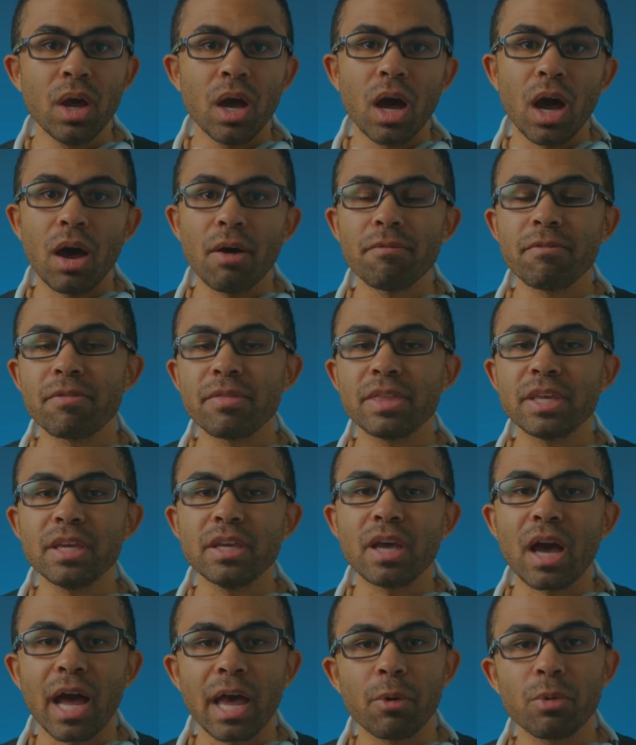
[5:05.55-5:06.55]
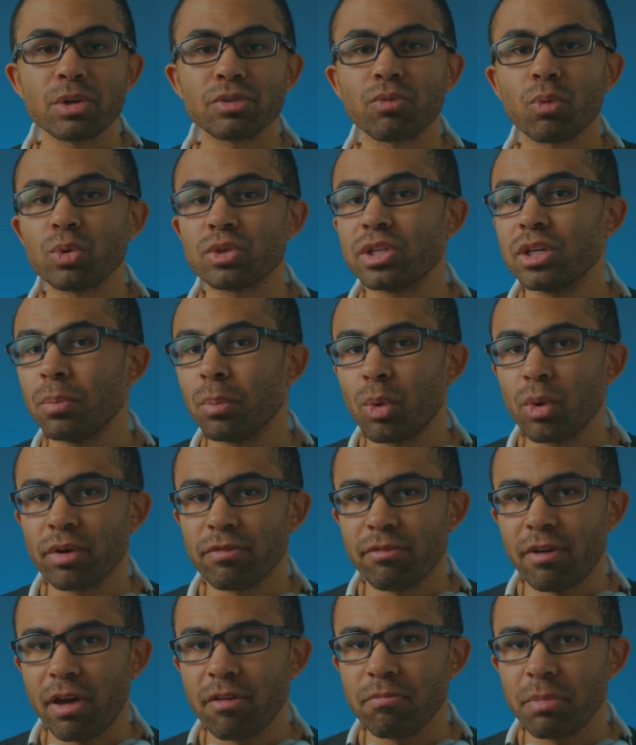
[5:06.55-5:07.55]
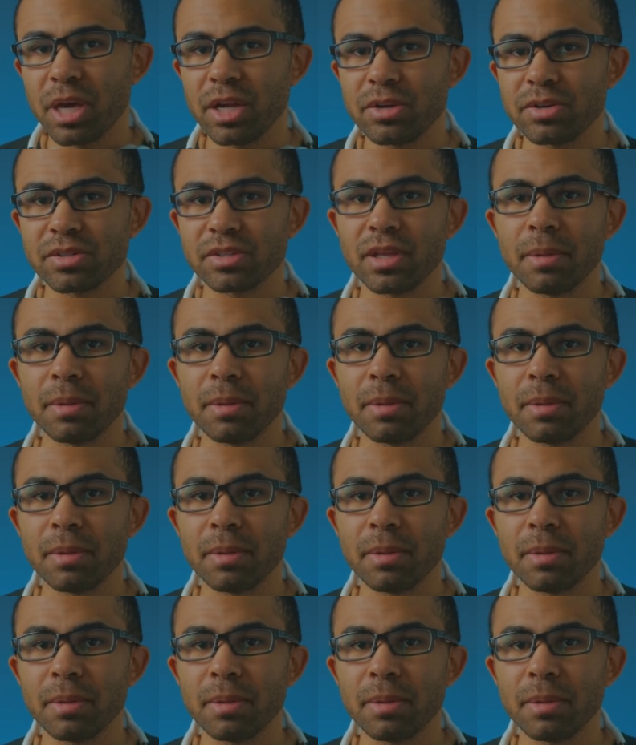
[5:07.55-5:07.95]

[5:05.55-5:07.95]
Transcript: of the iOS 14.5 betas,